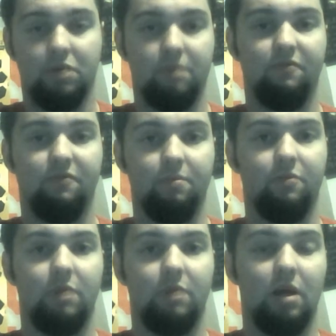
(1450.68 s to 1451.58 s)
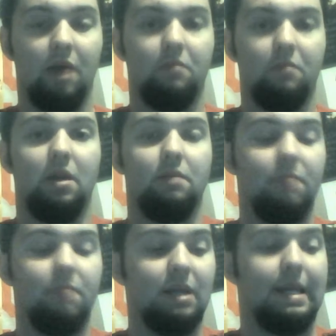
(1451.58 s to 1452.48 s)
but I ma
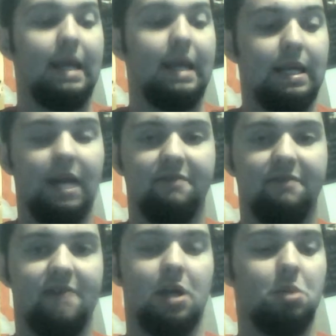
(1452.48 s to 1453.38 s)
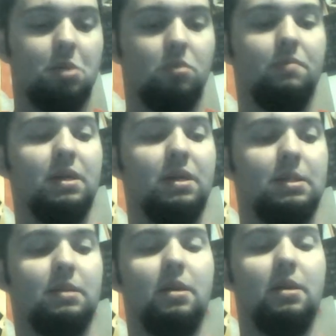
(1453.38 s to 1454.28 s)
maintain a factual
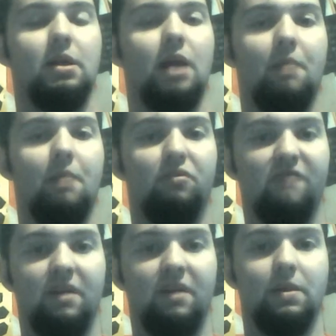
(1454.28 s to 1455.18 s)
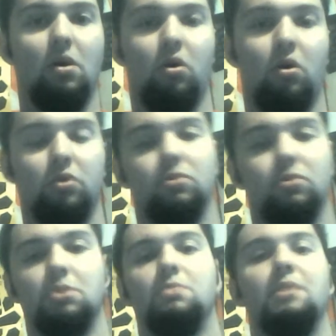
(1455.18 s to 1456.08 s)
based thing. I provide the
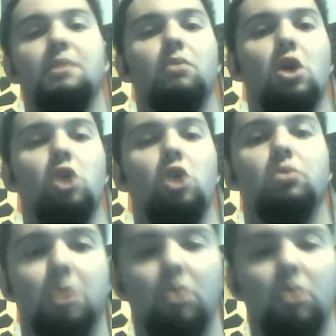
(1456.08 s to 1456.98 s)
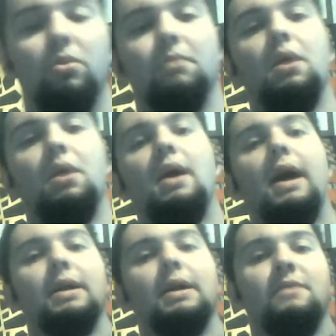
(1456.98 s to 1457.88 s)
articles so people can go to them.
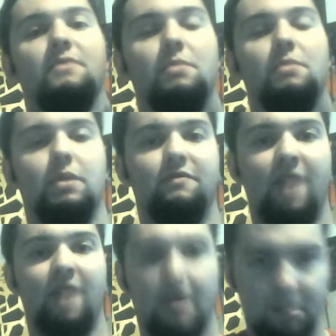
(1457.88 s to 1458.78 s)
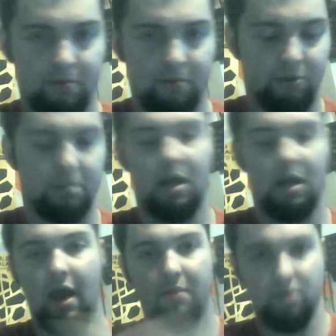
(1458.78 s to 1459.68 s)
I give them the facts first
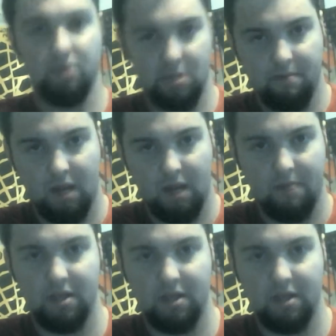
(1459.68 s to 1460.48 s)
and present my